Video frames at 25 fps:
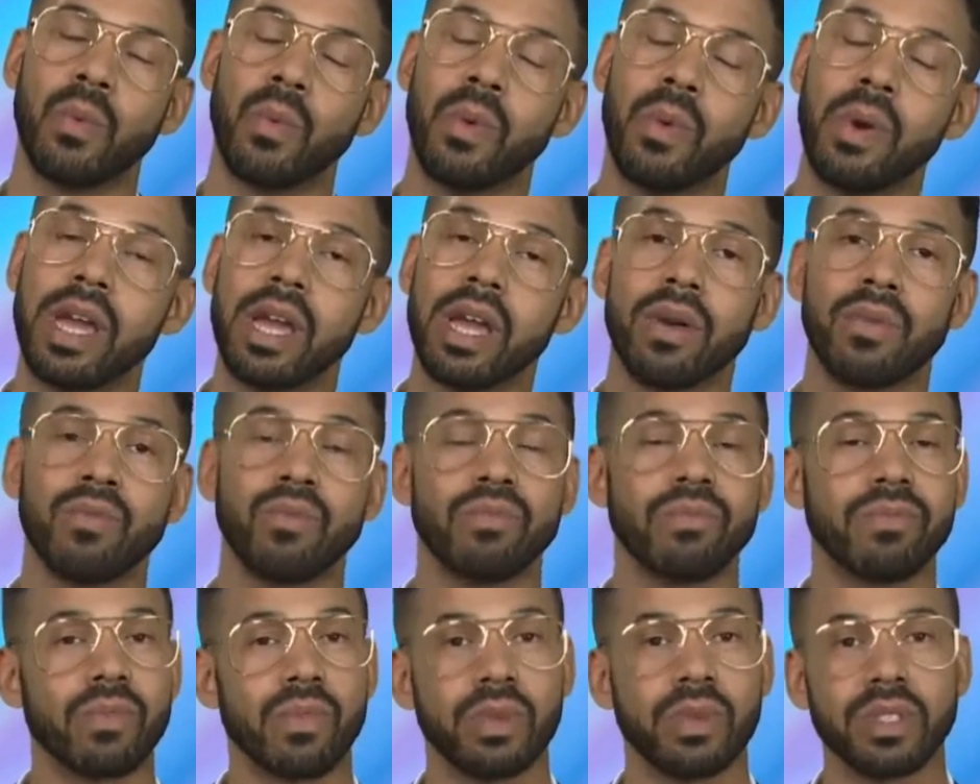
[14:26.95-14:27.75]

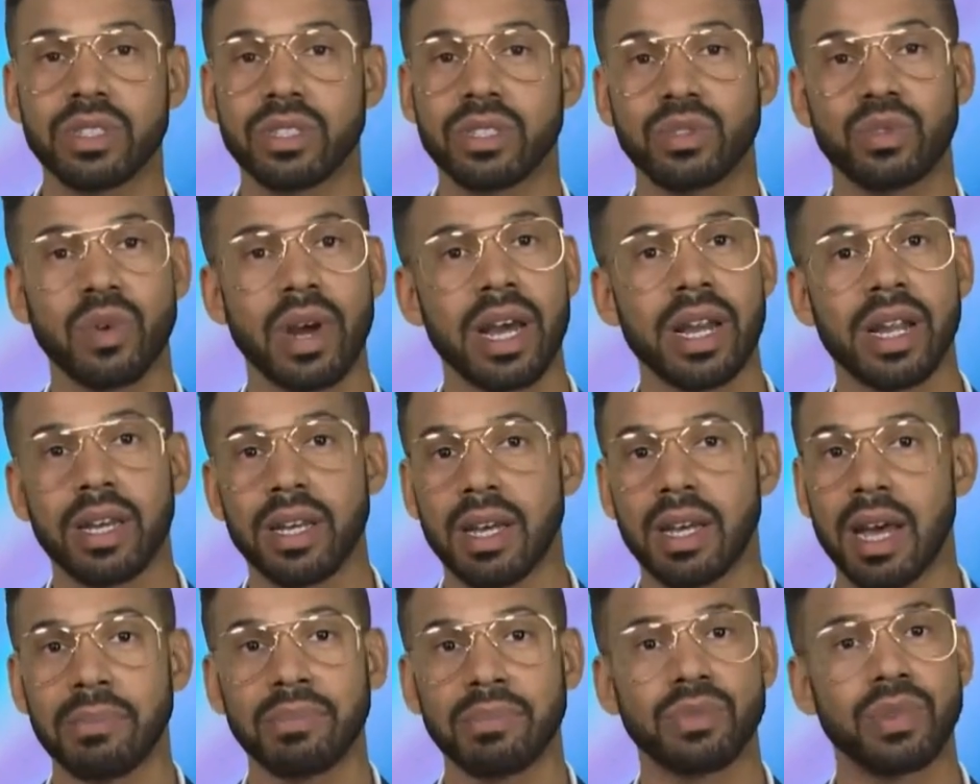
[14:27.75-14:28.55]

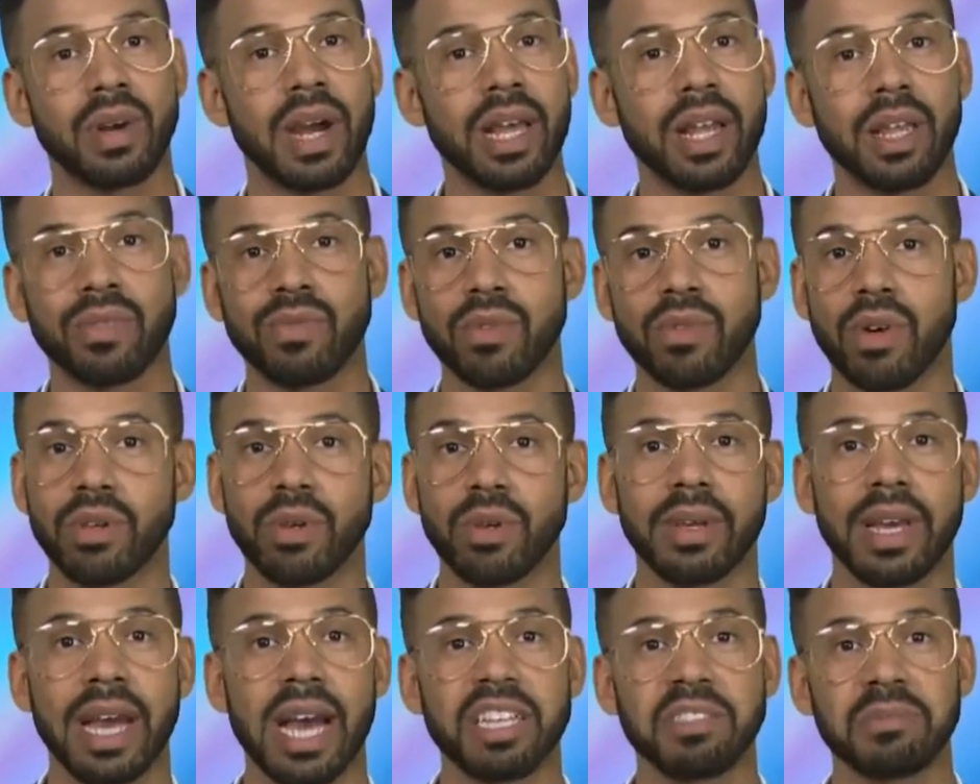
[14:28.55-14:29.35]
I'm trying to throw
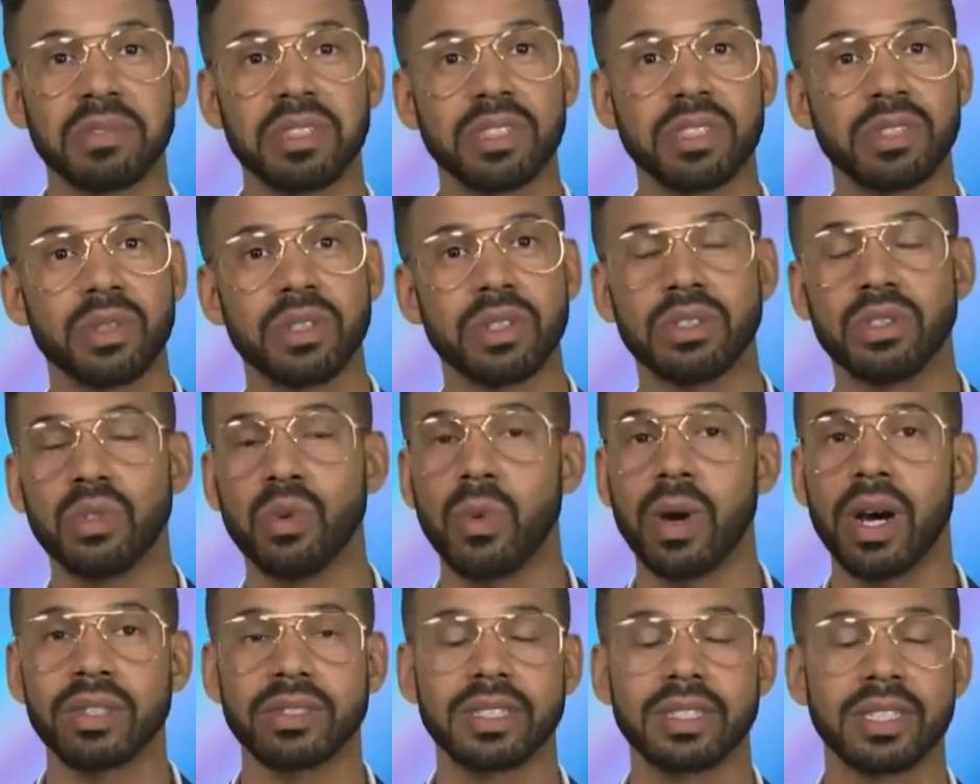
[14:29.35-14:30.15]
you guys, but you're doing
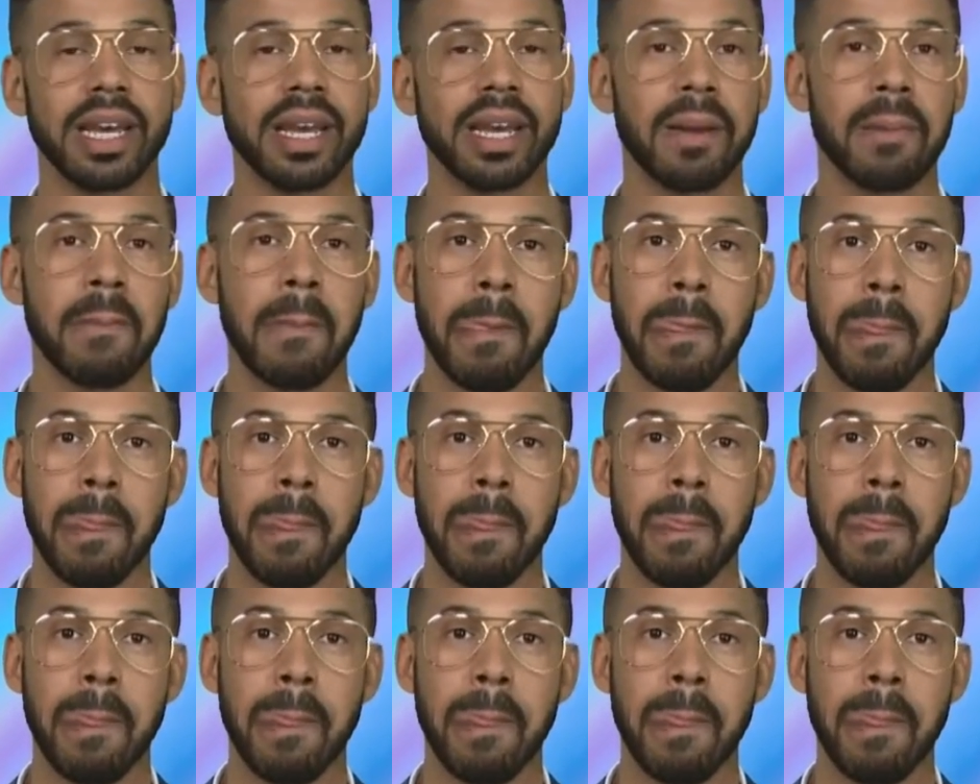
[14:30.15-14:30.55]
too well today.